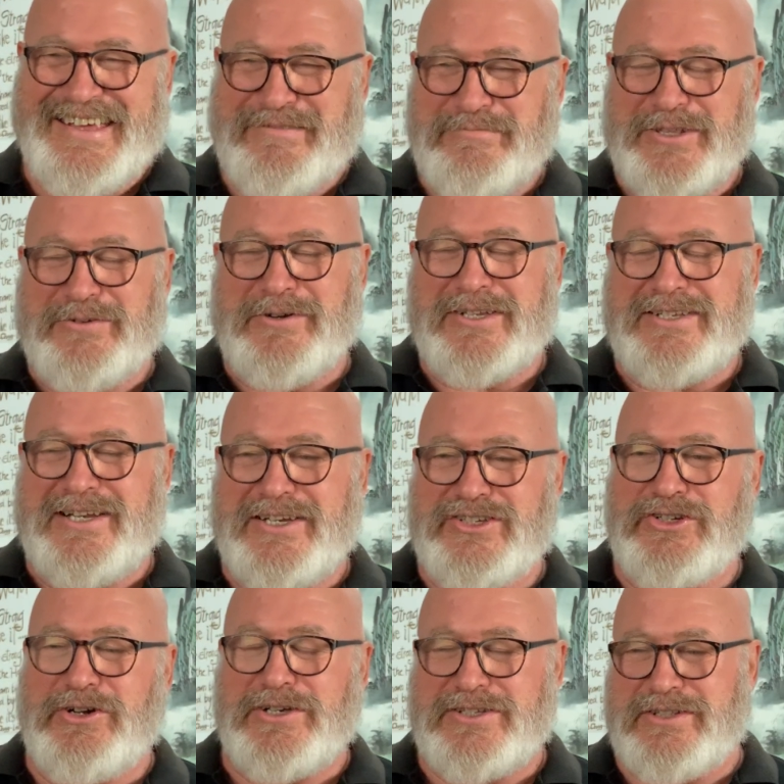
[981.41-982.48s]
But there wasn't any
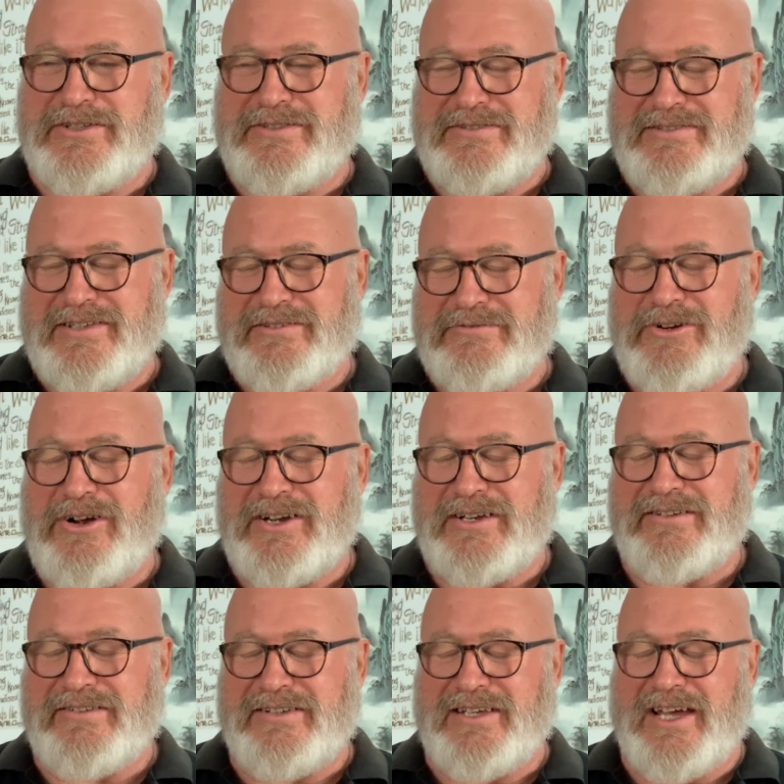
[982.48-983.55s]
choice. The
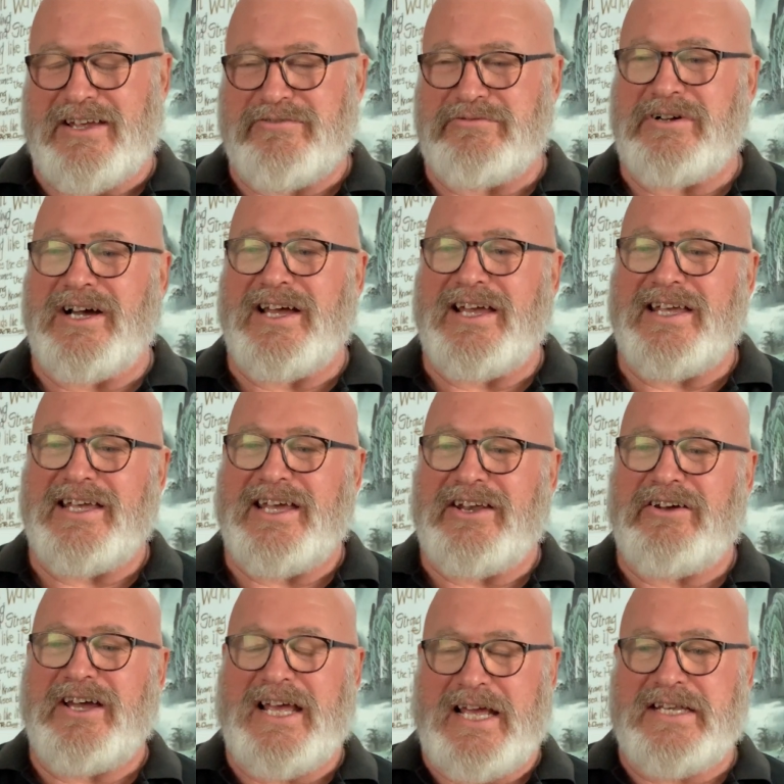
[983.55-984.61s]
rock gave way, and
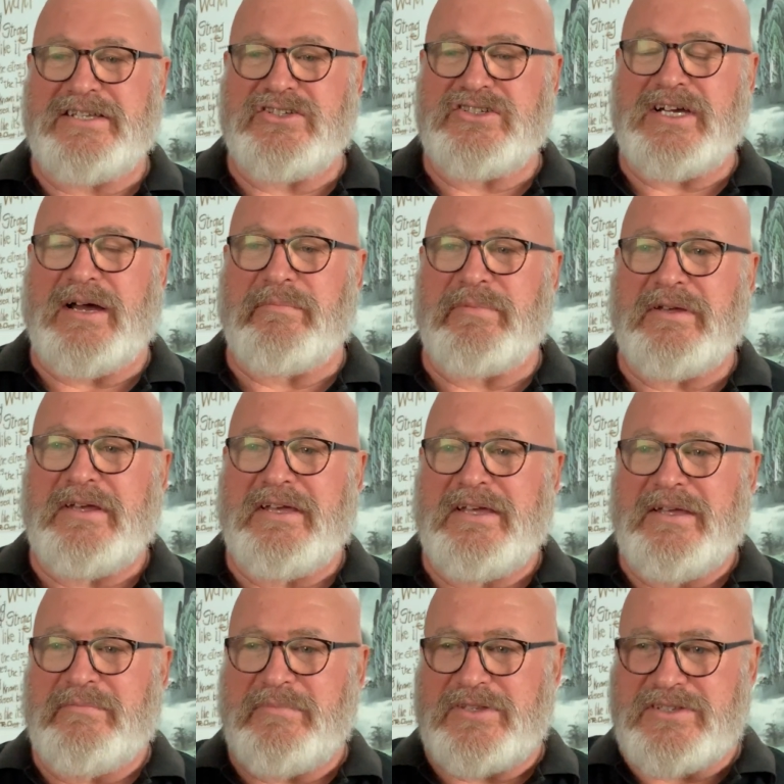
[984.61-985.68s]
I had to jump.
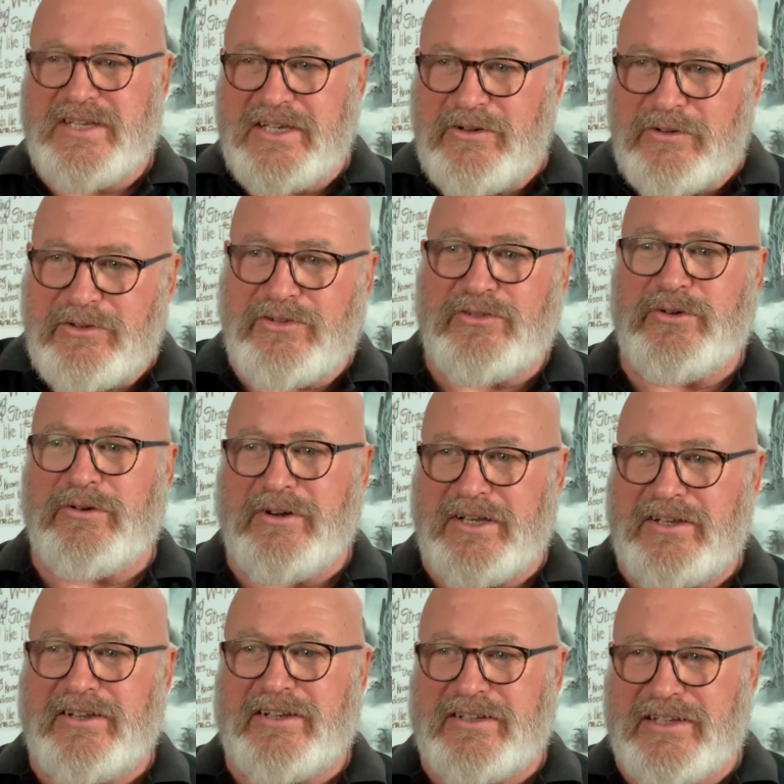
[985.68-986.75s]
But Sigung's story
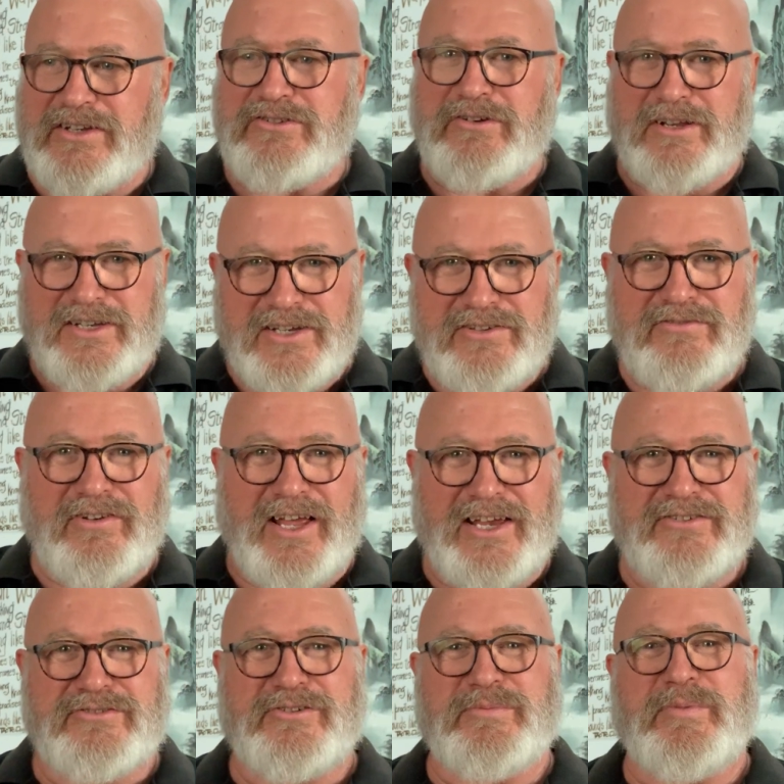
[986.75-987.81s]
like literally just
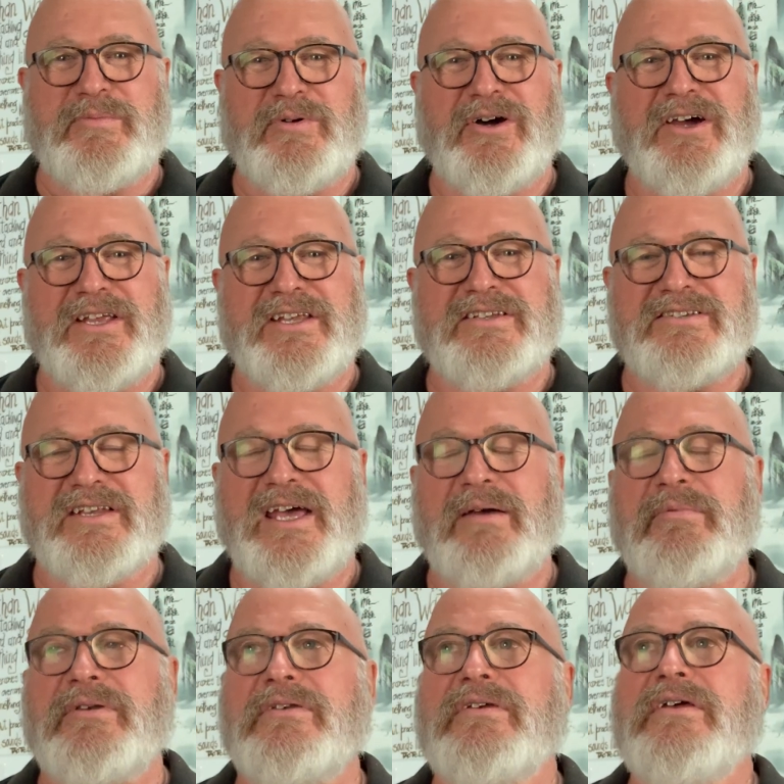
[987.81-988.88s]
flashed through my mind as it
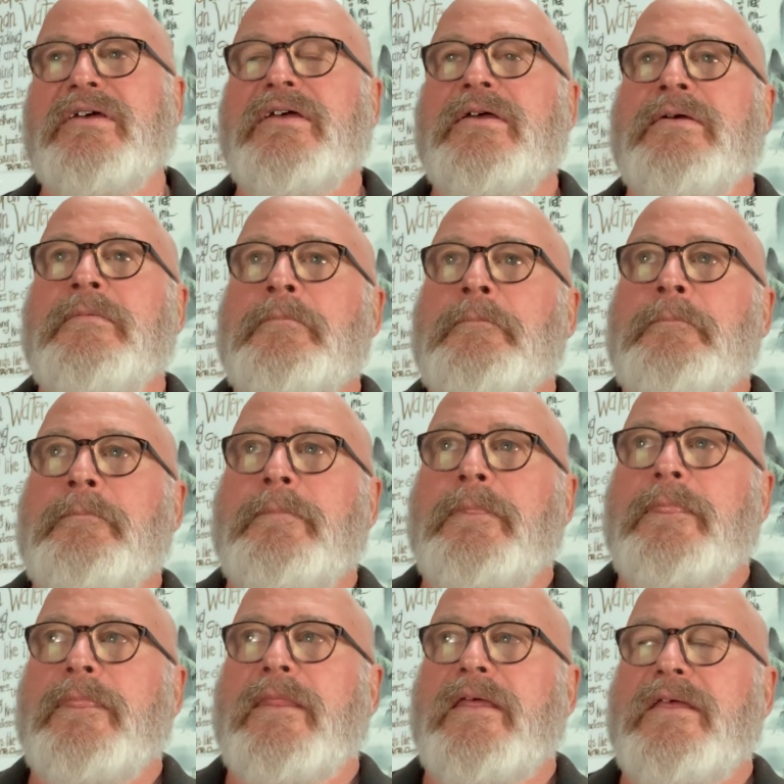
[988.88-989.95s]
happened.
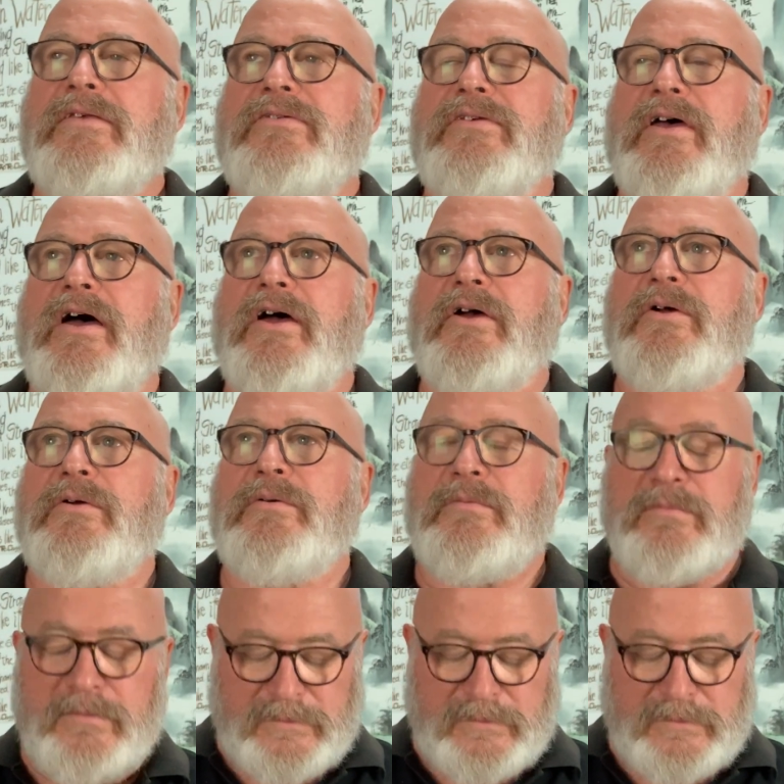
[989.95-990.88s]
So